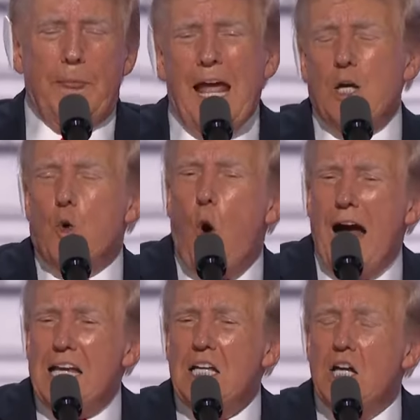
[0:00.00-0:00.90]
And
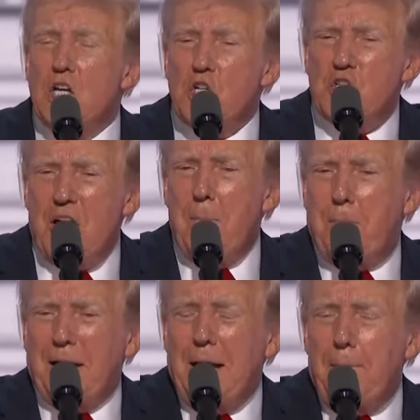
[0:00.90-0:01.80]
quite
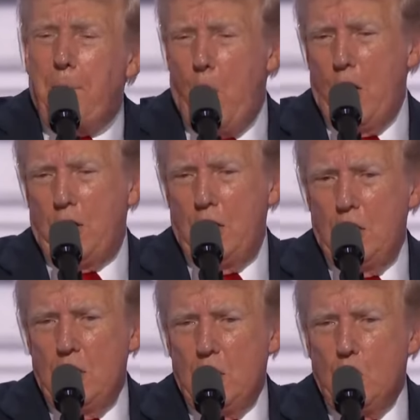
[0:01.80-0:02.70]
simply put,
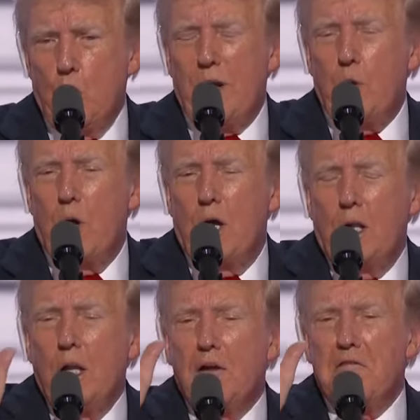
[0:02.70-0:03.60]
we
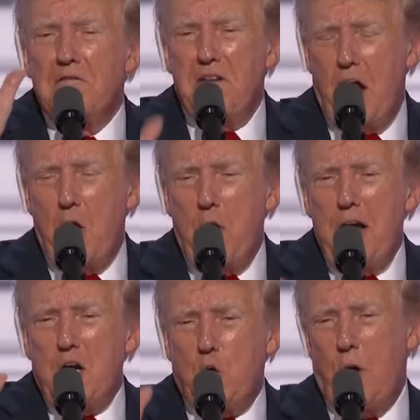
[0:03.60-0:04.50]
will
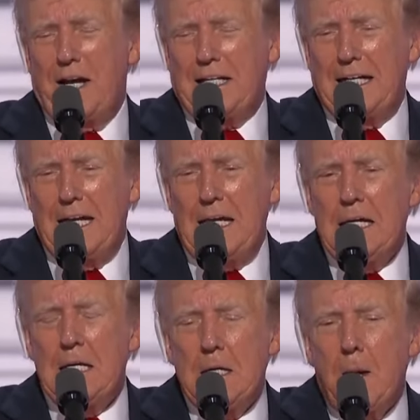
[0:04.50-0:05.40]
very quickly
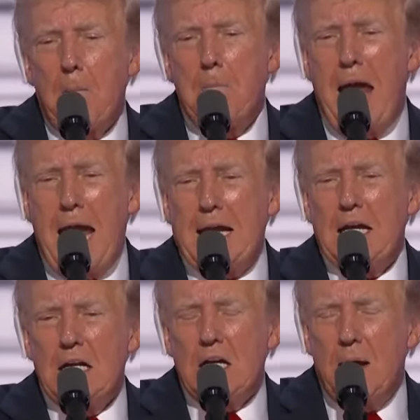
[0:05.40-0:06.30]

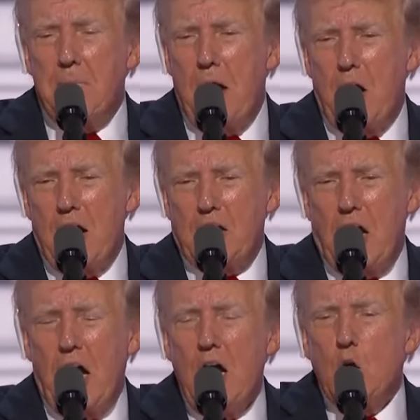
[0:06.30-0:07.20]
make
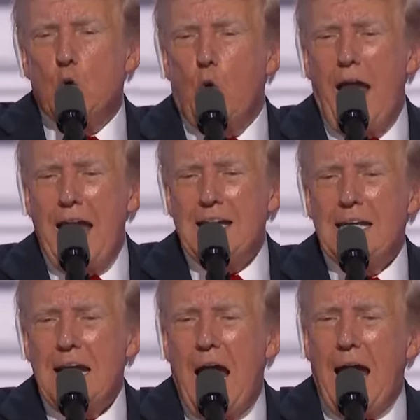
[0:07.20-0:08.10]
America great
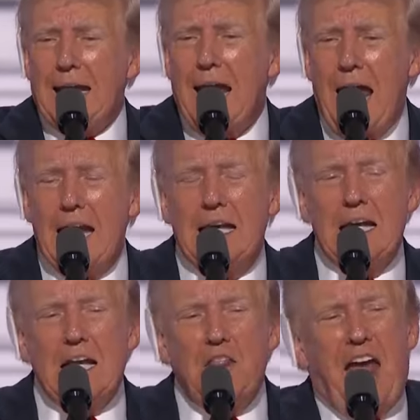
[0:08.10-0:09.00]
again.
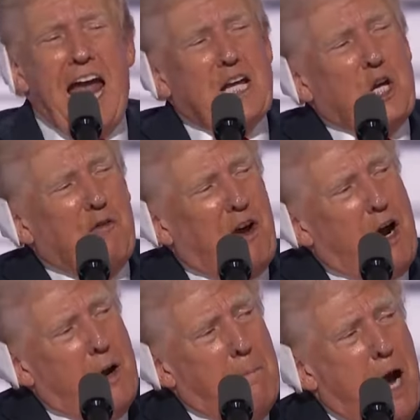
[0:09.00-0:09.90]
Thank you
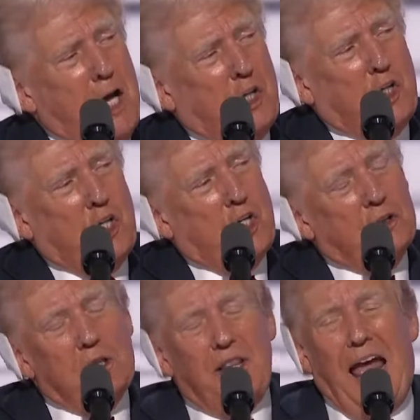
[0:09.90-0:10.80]
very much.
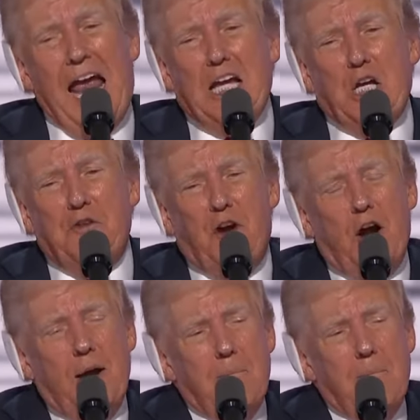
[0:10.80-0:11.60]
Thank you very